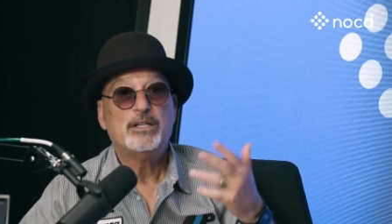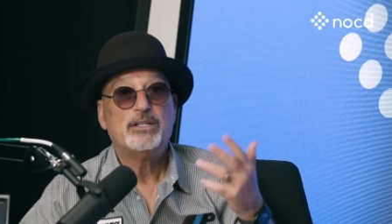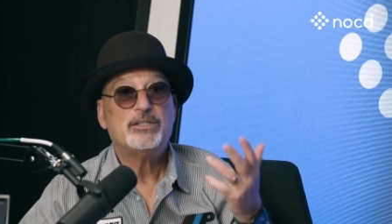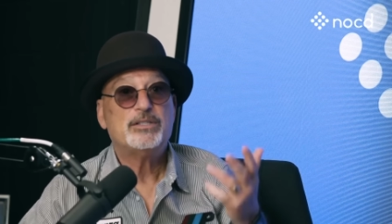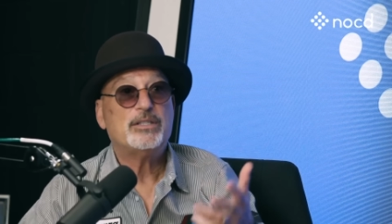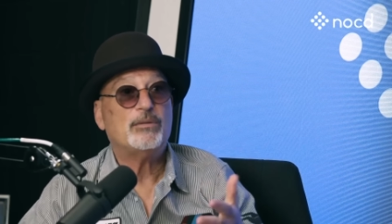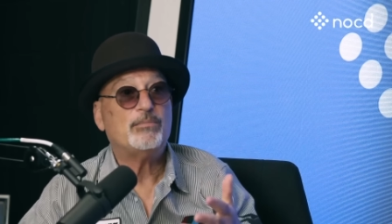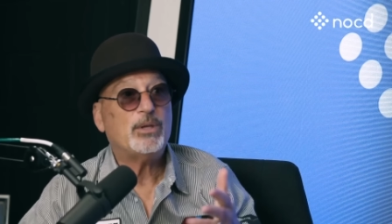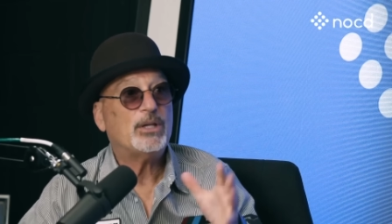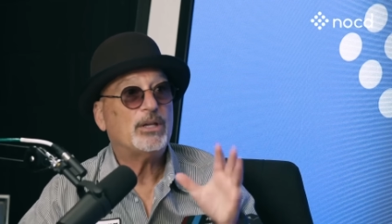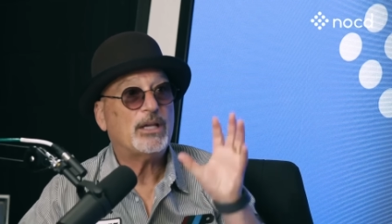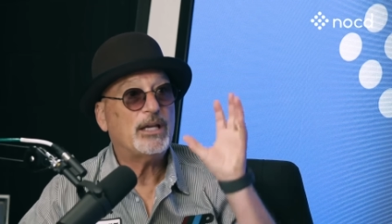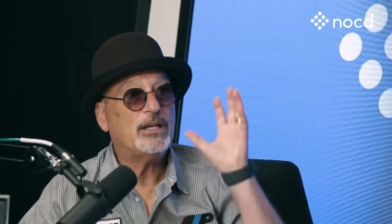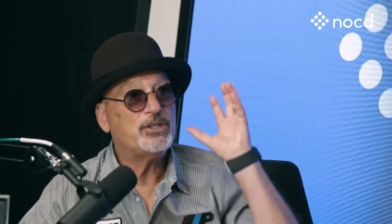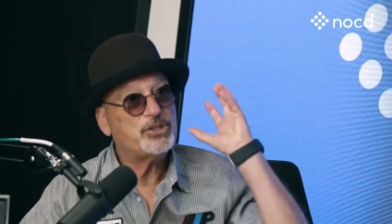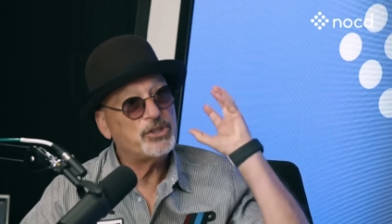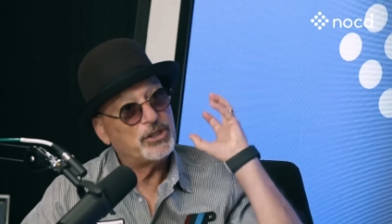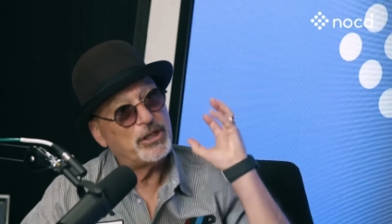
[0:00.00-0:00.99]

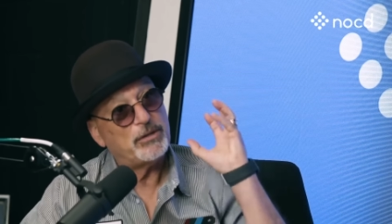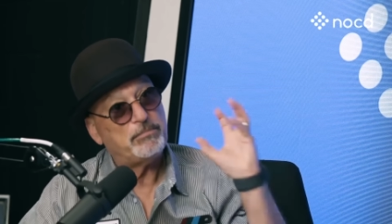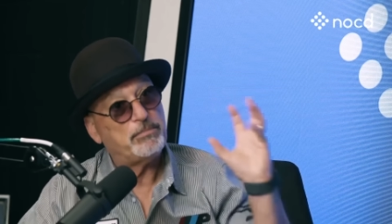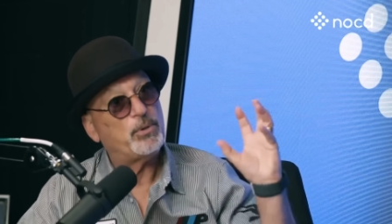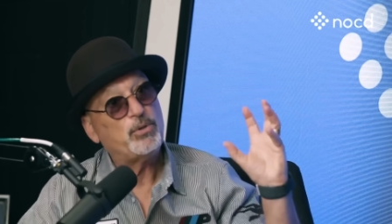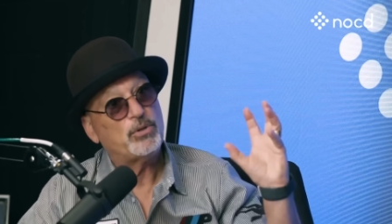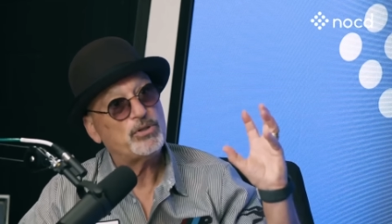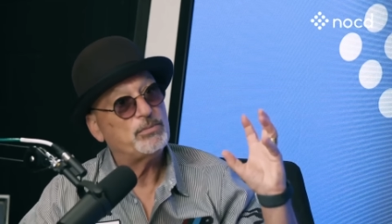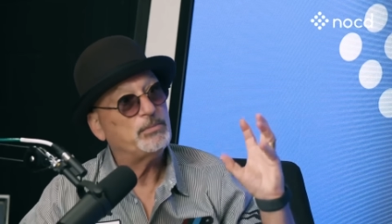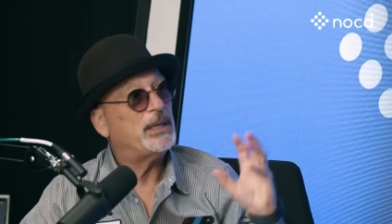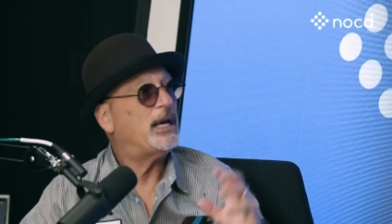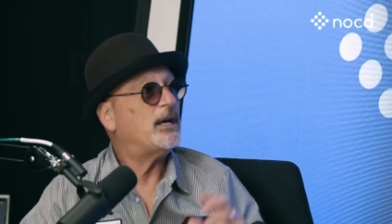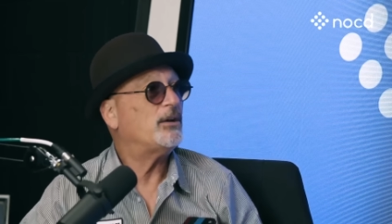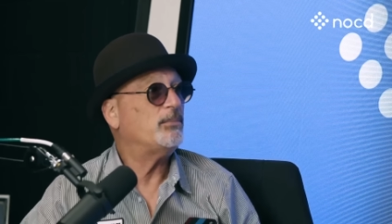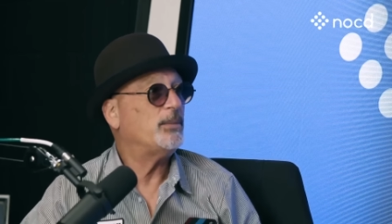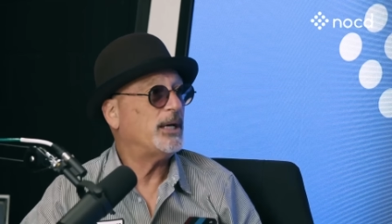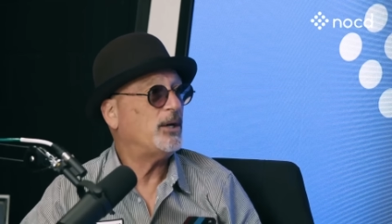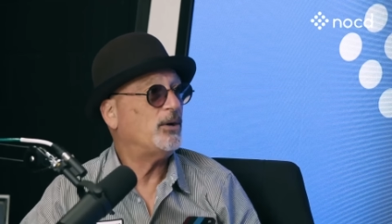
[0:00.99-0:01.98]
stimulation that pulls me
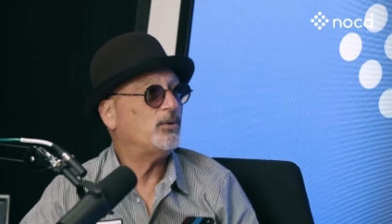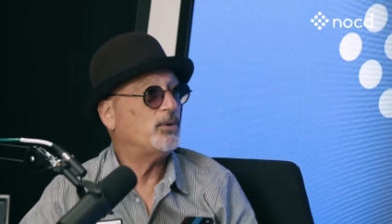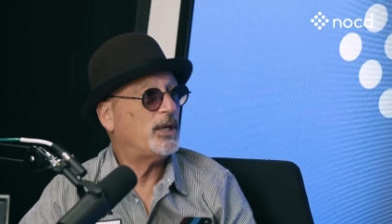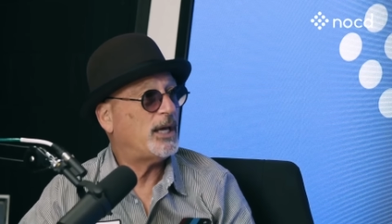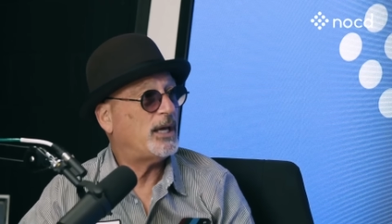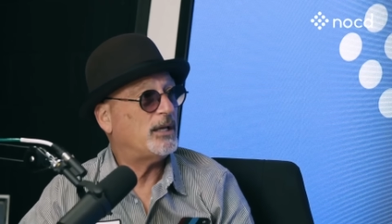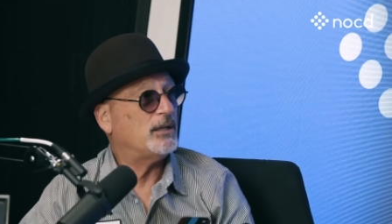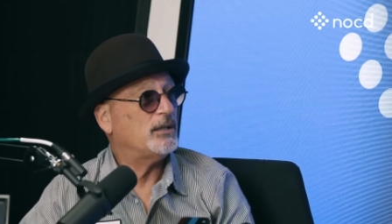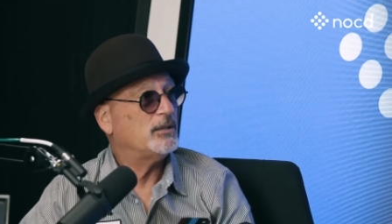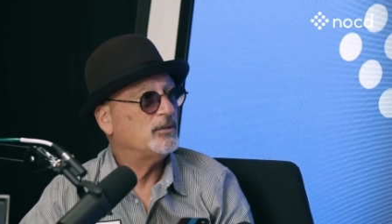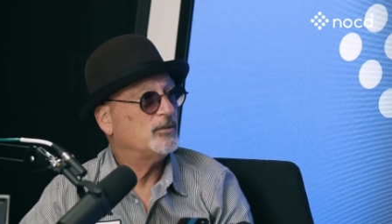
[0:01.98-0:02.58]
out of my own head.